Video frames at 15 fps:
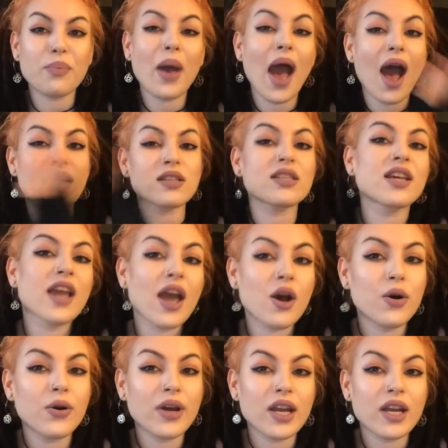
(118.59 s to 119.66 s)
passing
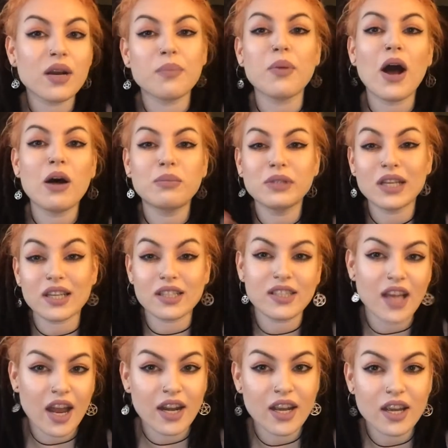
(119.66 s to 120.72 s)
out in a public
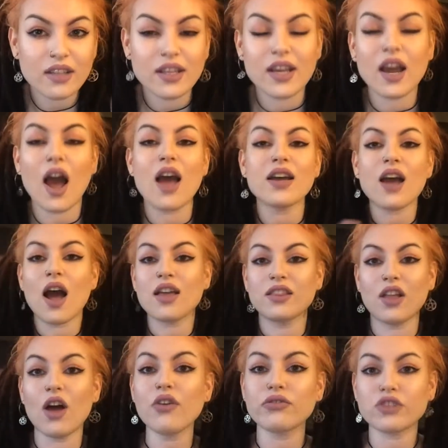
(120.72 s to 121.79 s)
setting. Like I
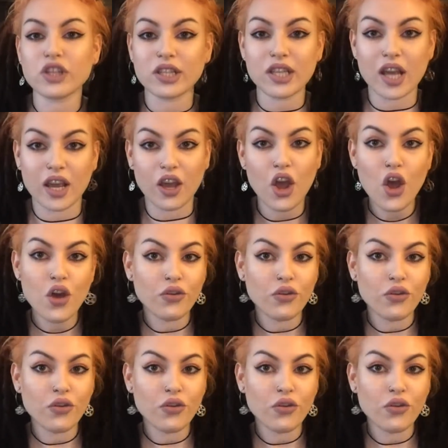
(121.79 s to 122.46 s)
love just like